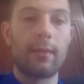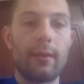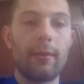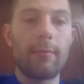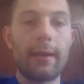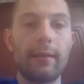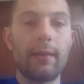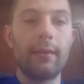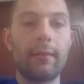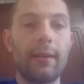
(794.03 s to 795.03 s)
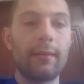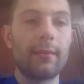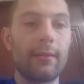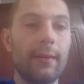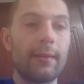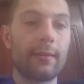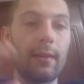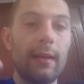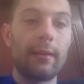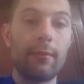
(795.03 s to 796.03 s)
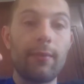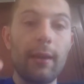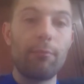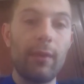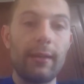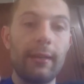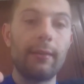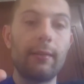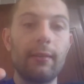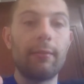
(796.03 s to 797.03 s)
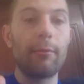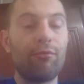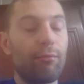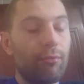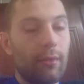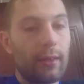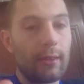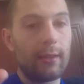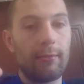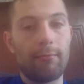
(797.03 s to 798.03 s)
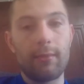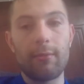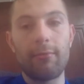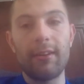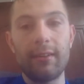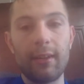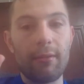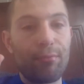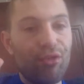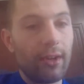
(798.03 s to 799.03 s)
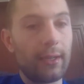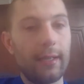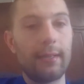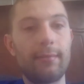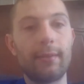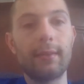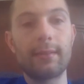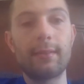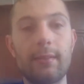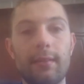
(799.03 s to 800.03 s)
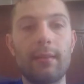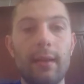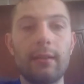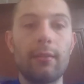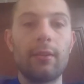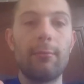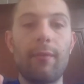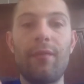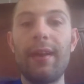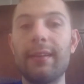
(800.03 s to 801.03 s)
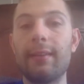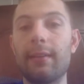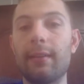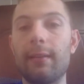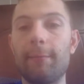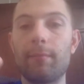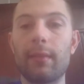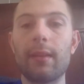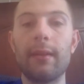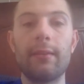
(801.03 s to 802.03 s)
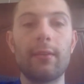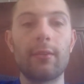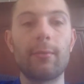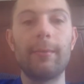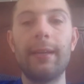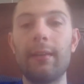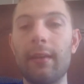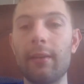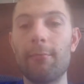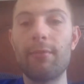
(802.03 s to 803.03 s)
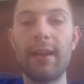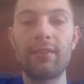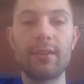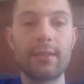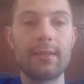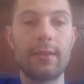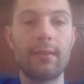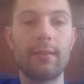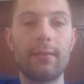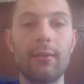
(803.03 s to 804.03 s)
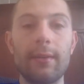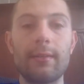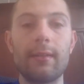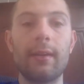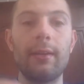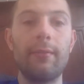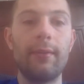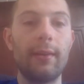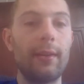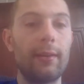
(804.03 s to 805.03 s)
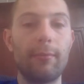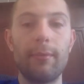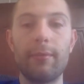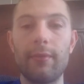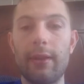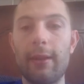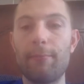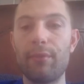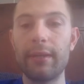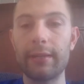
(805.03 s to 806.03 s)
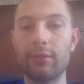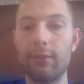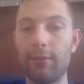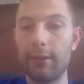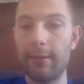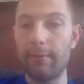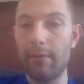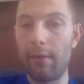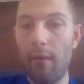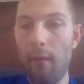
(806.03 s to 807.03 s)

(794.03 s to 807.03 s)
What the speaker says: back in the dinosaur ages, and they're very prickly. They were The reason they're prickly is because to prevent dinosaurs from eating their branches, so it's a kind of little bit of a protection for them.